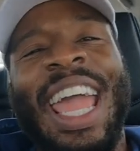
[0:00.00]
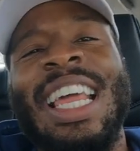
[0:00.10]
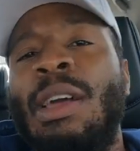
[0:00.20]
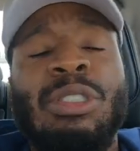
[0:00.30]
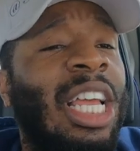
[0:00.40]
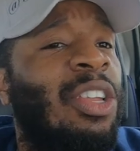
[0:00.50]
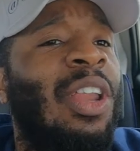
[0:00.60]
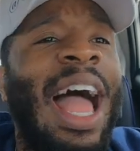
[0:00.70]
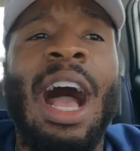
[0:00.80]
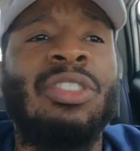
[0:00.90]
and they was telling you
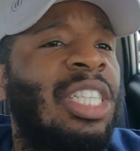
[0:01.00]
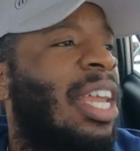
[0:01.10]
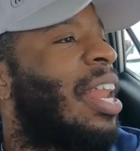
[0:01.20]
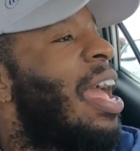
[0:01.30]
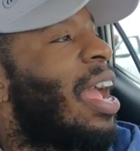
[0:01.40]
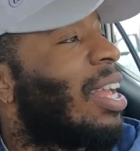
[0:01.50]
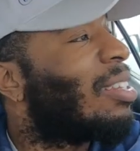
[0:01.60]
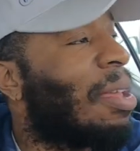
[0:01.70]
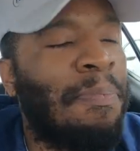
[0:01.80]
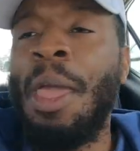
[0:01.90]
the hours of it.
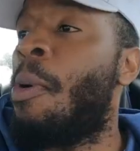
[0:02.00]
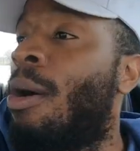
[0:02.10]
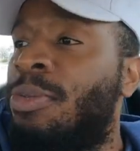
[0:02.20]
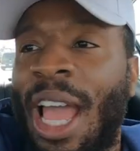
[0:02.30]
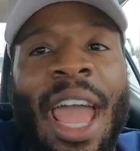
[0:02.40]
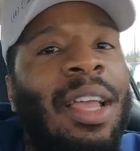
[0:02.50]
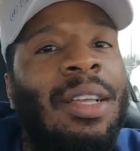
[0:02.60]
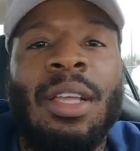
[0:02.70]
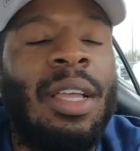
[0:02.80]
Then people, always, hey,